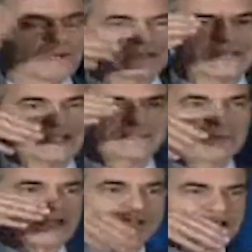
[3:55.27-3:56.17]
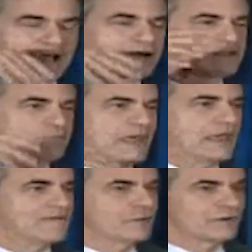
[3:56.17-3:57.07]
One of the things about standards of
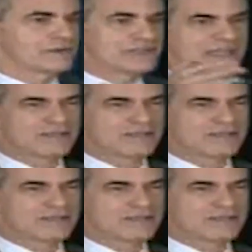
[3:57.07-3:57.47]
behavior is you